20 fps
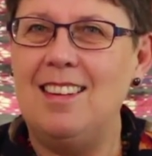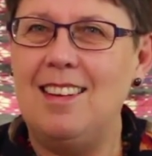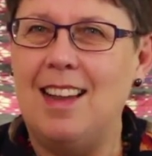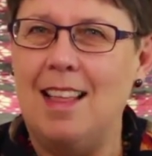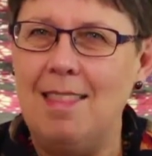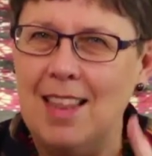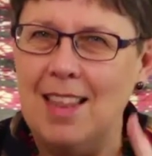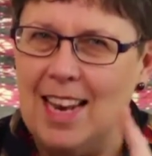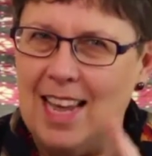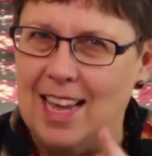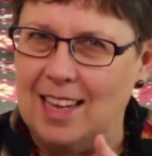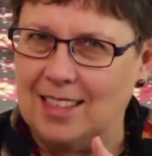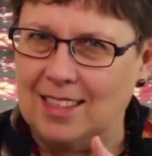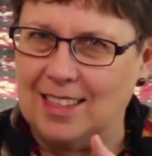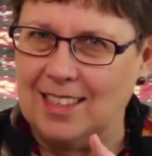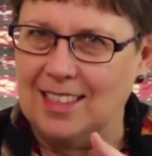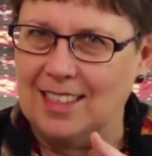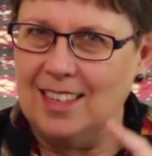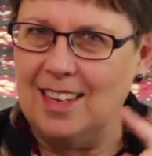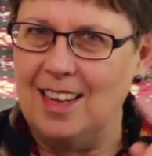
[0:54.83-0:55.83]

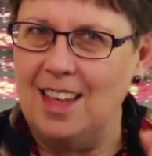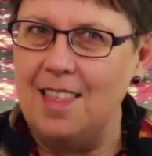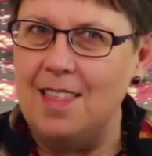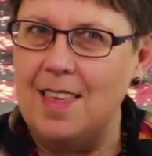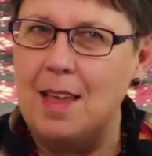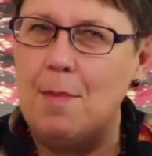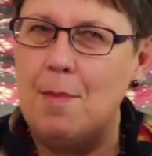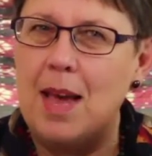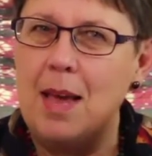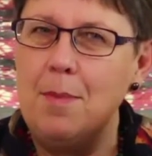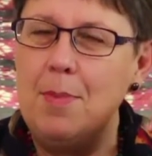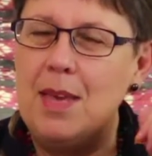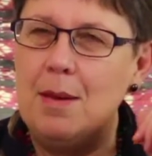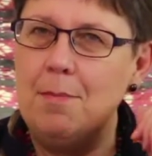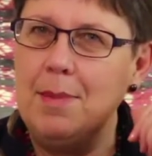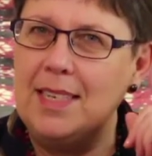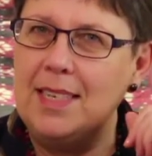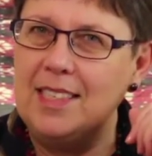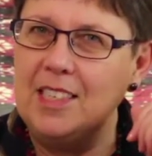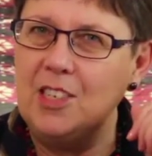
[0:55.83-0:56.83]
Nonetheless, there may be
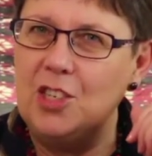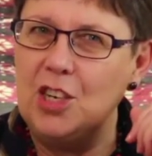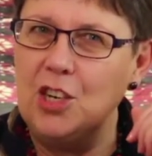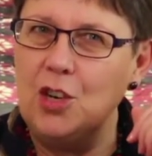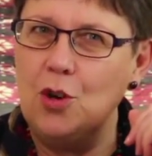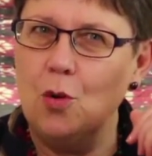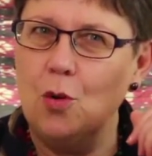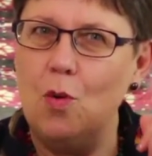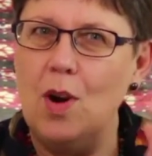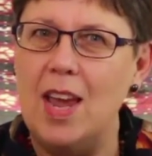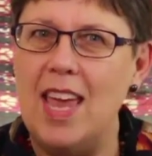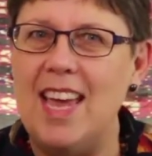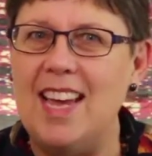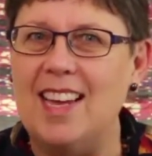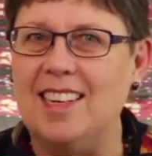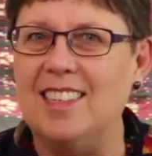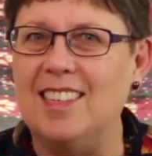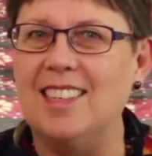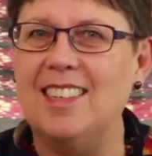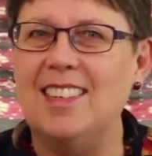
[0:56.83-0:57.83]
a message in your
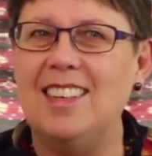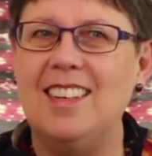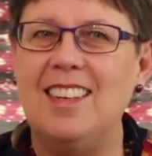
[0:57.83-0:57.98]
head